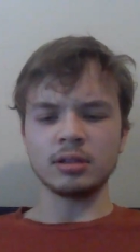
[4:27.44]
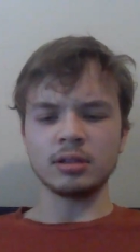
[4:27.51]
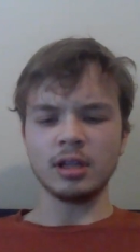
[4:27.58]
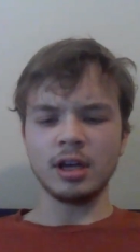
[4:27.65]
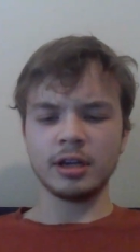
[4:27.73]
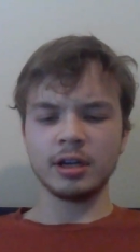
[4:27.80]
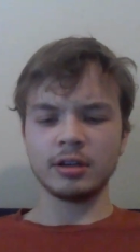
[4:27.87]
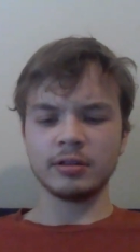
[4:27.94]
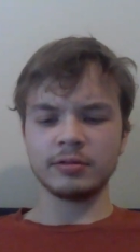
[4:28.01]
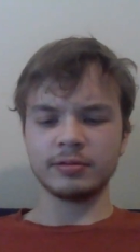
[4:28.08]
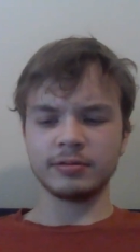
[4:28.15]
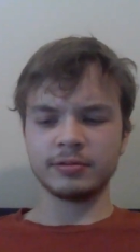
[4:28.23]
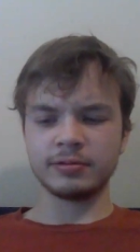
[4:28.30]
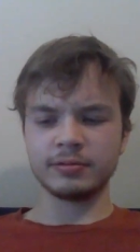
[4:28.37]
a lot
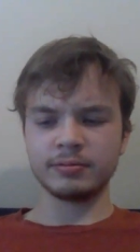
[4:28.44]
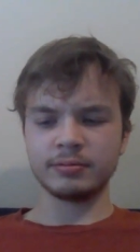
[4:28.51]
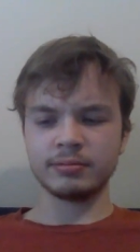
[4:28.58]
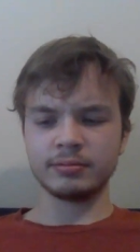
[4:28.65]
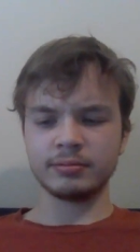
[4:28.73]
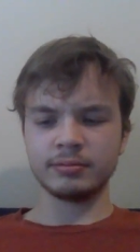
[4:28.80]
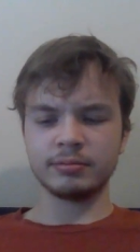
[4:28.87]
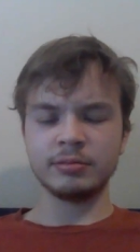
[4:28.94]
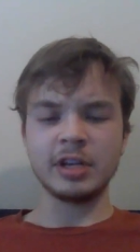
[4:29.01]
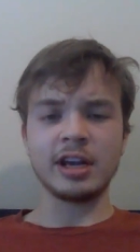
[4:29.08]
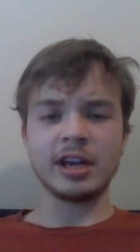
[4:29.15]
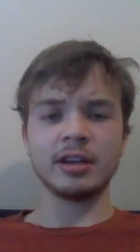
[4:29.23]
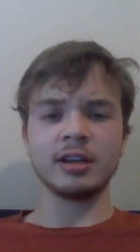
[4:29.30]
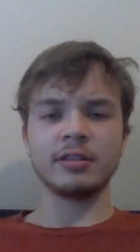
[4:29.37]
of
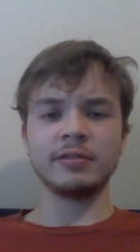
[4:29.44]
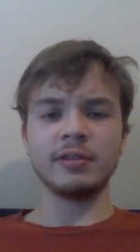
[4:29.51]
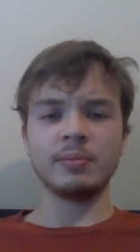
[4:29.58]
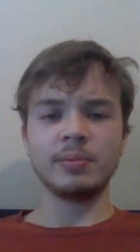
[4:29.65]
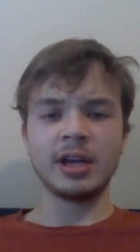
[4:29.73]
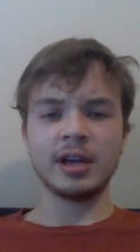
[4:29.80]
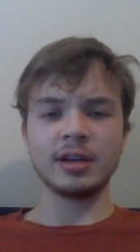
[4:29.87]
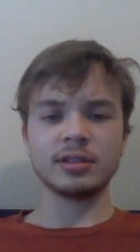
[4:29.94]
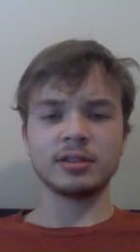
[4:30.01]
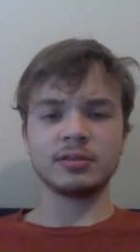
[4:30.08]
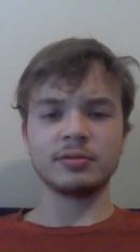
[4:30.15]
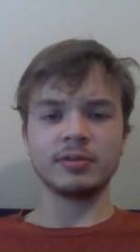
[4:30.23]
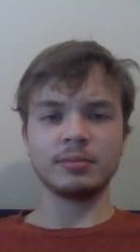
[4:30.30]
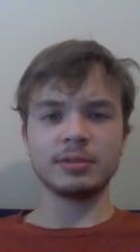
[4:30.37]
negative
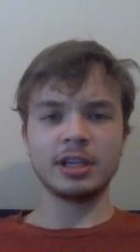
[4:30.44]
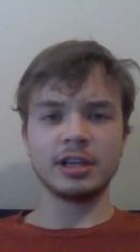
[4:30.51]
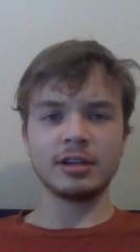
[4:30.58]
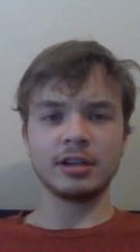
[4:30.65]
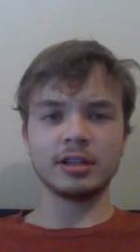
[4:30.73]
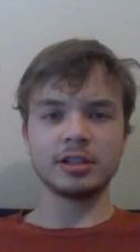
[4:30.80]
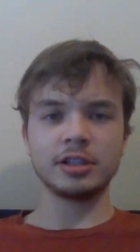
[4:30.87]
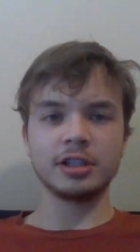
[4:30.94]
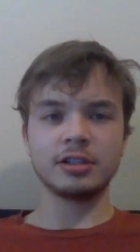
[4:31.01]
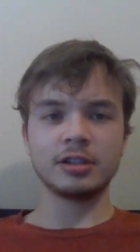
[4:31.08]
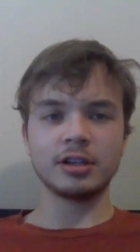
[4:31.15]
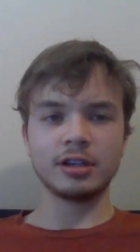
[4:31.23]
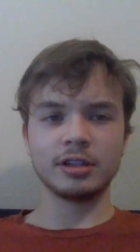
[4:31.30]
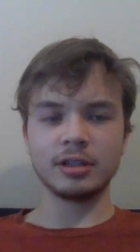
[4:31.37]
impacts from technology
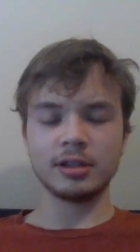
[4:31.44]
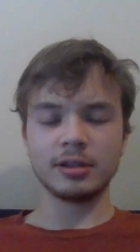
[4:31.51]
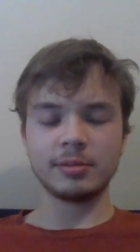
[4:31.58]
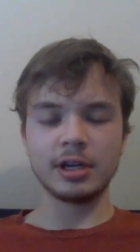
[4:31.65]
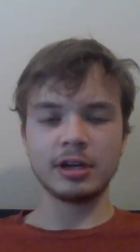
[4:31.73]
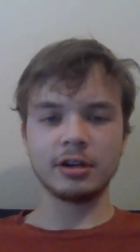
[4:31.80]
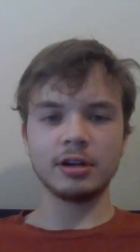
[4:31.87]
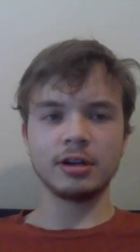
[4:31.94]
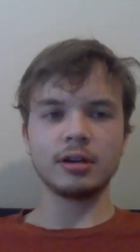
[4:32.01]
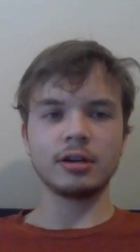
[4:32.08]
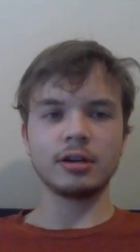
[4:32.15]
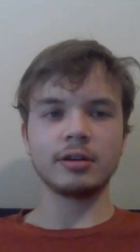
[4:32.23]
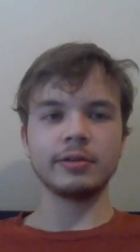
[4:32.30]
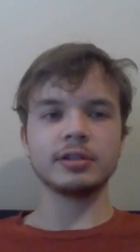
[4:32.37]
started appearing,
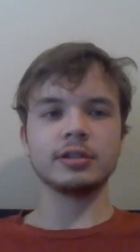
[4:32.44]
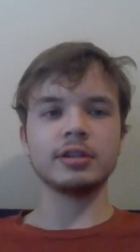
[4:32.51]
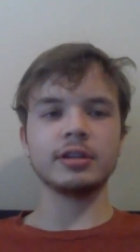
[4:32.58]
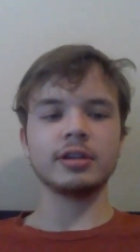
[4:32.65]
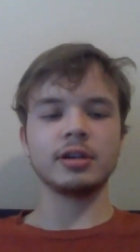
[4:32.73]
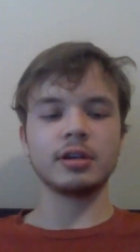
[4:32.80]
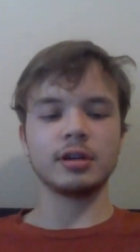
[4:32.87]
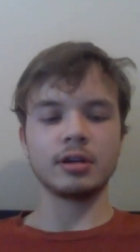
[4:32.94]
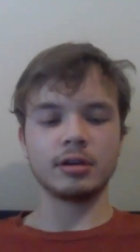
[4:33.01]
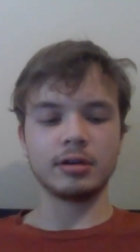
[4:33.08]
obviously.